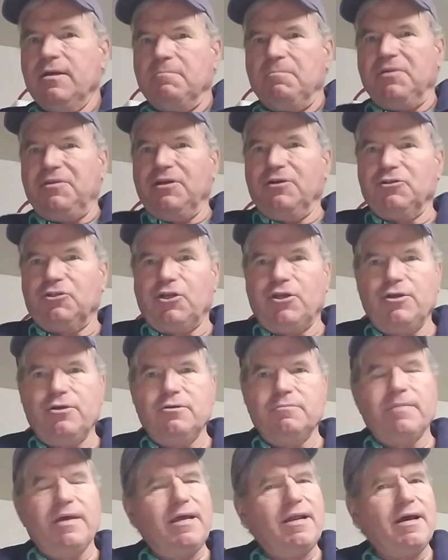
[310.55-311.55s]
But there are
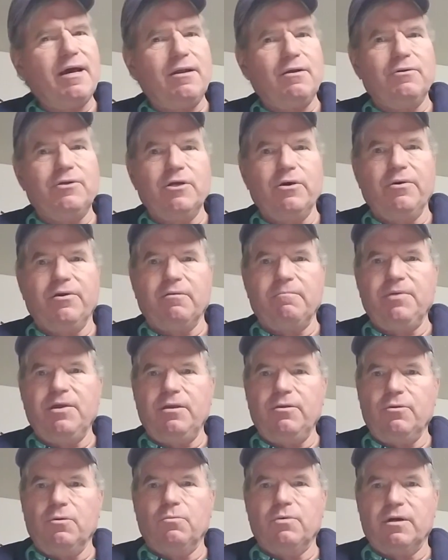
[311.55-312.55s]
two. Man, I don't know. It could be
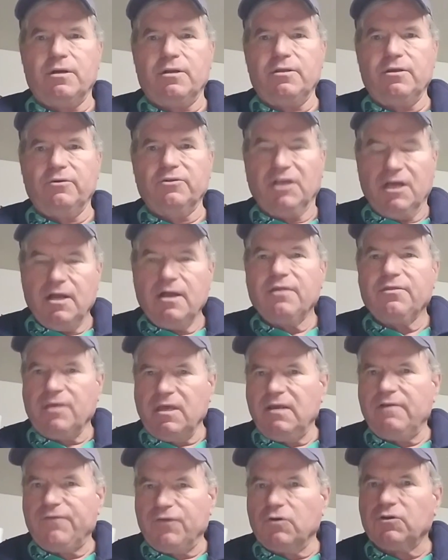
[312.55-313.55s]
either one of those.
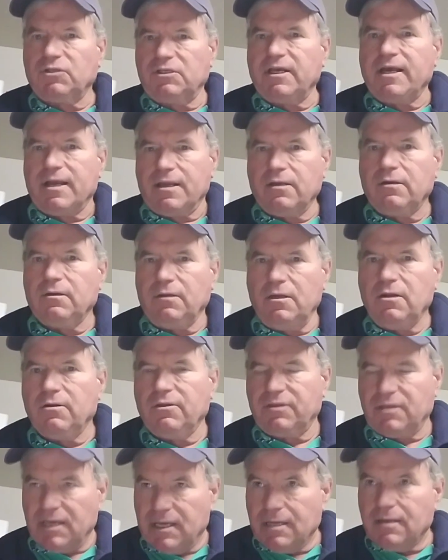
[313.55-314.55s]
Think for a second.
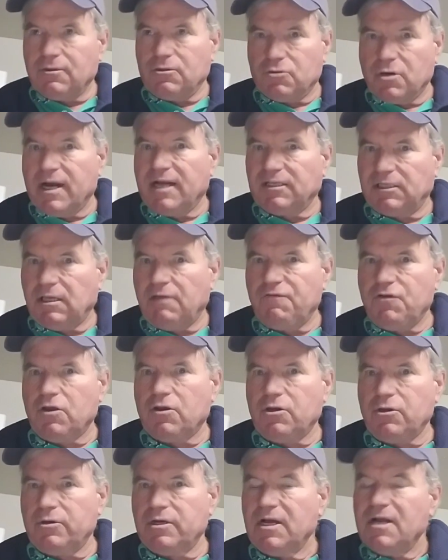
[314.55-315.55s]
Think. Try and see if you
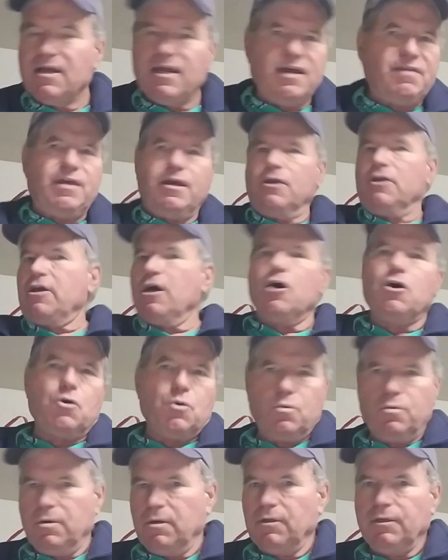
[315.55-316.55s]
can do it. And then
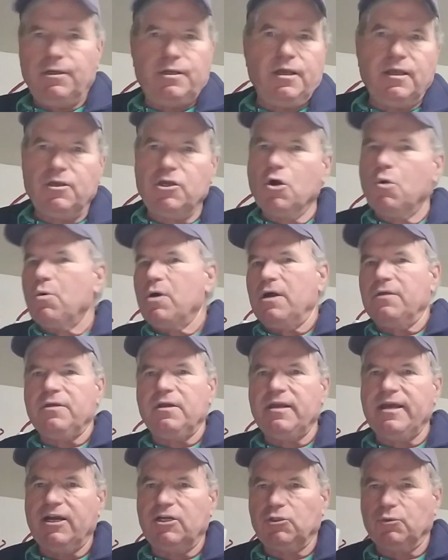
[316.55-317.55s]
go. Go on to
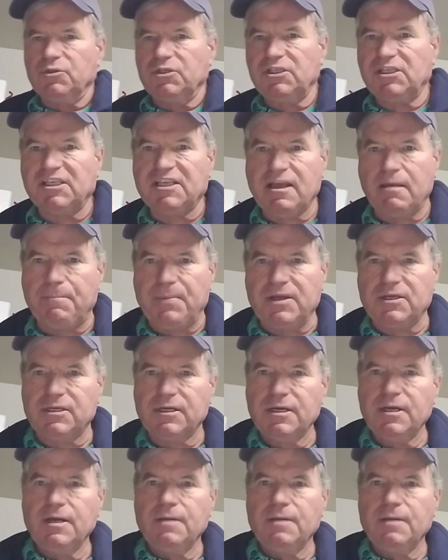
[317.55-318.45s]
the next one. Skip it.